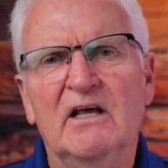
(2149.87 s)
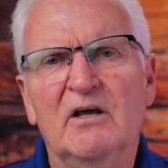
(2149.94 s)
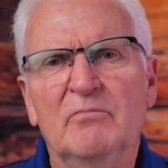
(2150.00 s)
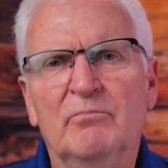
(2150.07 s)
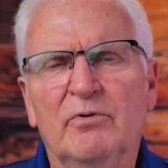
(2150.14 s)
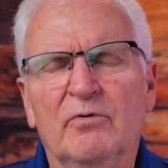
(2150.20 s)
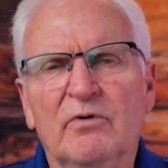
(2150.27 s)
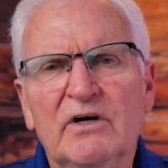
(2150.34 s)

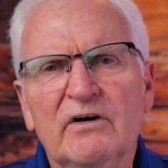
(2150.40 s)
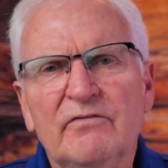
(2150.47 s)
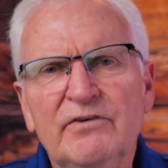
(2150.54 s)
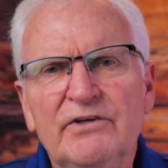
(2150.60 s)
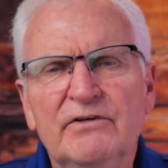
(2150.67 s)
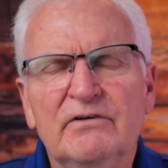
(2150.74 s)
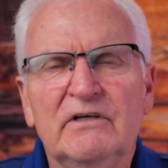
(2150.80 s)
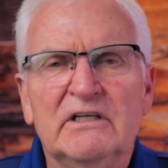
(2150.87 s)
But whenever
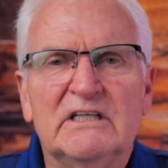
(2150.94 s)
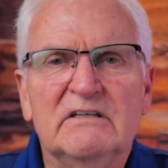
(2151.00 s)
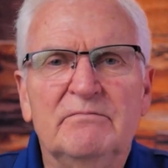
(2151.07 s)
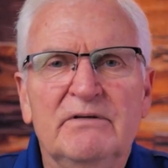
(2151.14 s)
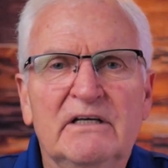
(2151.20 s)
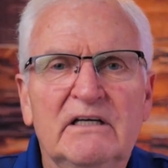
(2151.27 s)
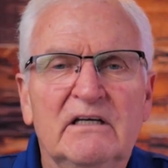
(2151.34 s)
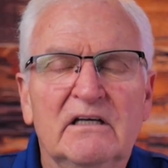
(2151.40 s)
you get to
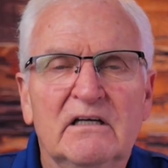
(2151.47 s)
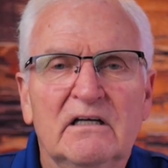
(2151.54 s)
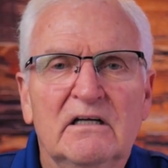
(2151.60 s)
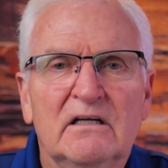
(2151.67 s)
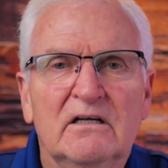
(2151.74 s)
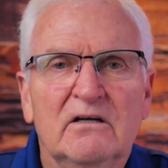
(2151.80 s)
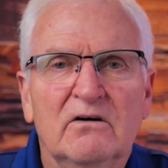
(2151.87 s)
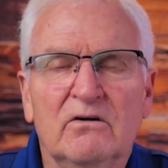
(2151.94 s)
be
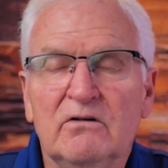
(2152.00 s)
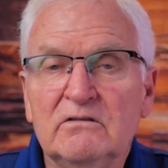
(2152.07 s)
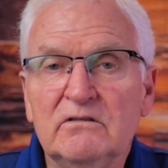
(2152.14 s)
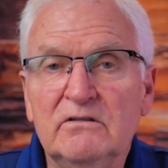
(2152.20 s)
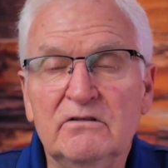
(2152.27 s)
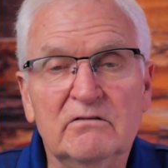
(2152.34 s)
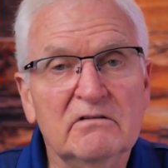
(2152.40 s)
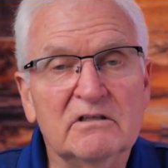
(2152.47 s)
older,
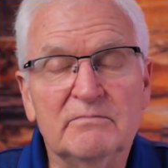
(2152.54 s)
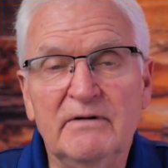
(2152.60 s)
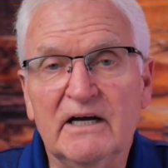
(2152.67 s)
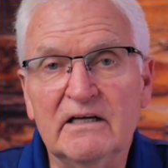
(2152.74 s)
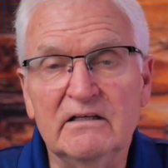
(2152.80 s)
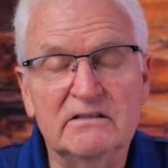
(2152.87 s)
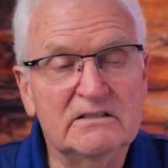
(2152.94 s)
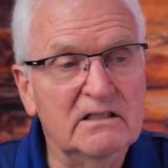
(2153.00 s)
you look back and
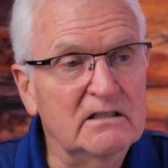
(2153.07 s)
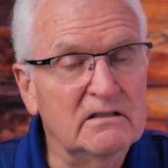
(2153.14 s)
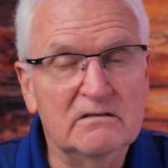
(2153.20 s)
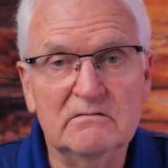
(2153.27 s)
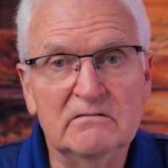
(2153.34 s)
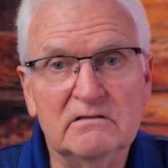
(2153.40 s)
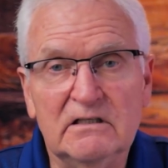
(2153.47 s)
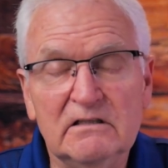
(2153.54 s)
you say,
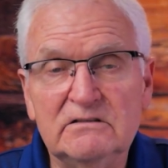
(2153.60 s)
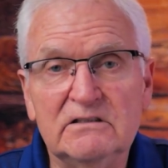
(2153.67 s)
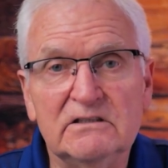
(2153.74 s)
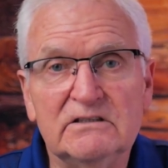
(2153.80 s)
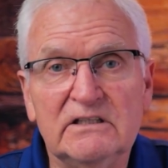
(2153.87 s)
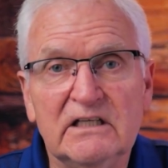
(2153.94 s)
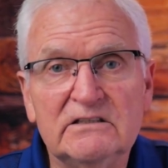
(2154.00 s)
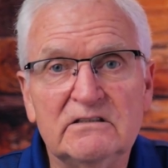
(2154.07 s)
that was just
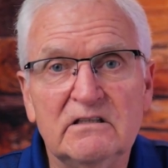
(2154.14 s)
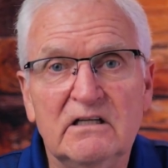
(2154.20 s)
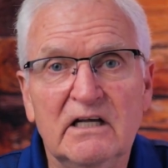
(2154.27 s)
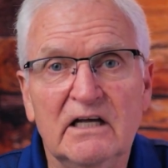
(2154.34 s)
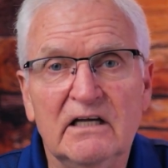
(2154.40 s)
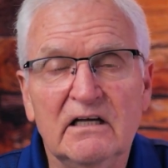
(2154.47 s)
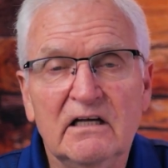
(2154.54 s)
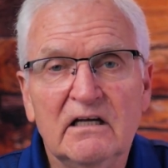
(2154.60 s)
yesterday.